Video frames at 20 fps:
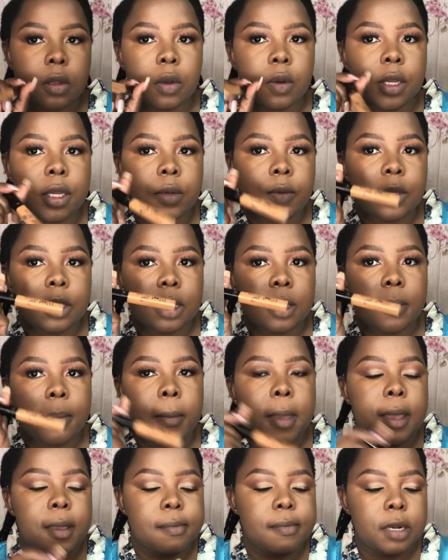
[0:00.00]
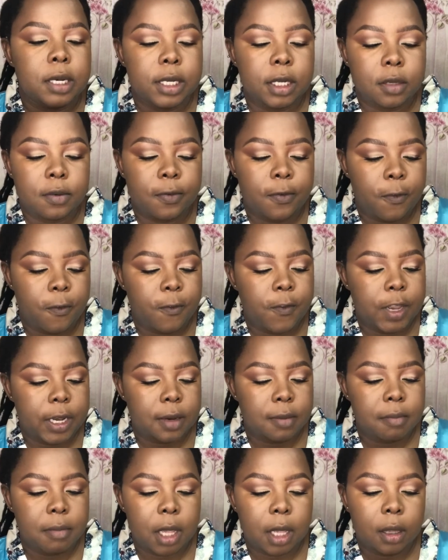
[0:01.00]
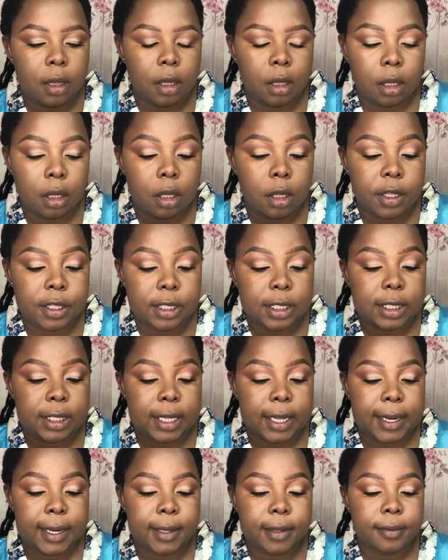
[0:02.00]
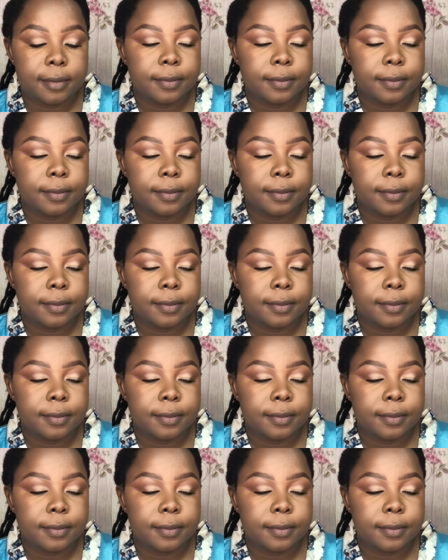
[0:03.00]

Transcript: in with the Maybelline Fit Me concealer.